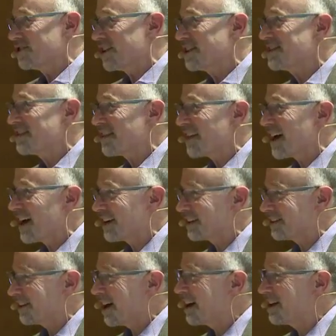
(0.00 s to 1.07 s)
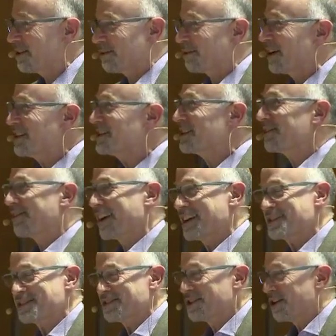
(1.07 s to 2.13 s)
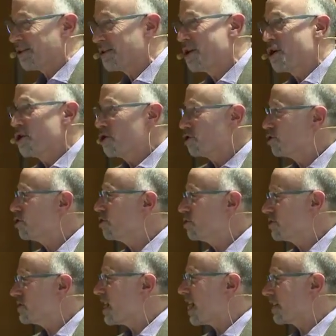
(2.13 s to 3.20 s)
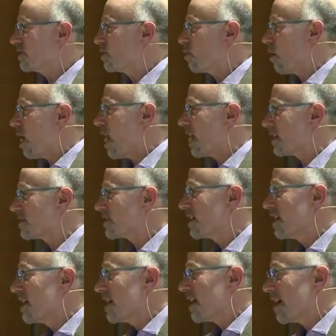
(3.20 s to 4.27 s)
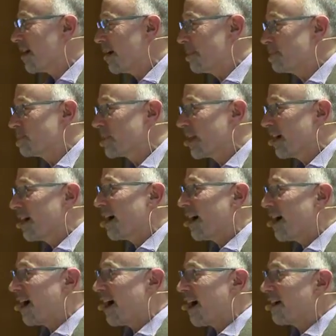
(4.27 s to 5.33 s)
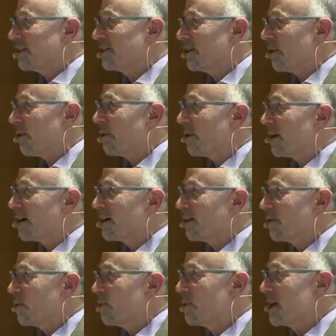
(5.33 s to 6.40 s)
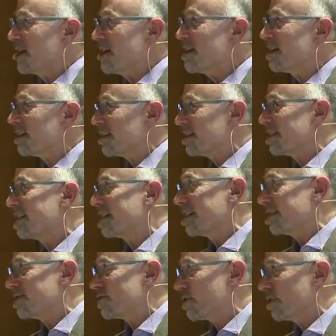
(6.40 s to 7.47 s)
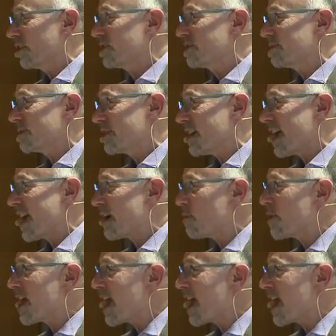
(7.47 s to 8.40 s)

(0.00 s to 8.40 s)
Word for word: just that a lot of the rest of us, you know, choose not to watch. Um, you know, we in journalism today, we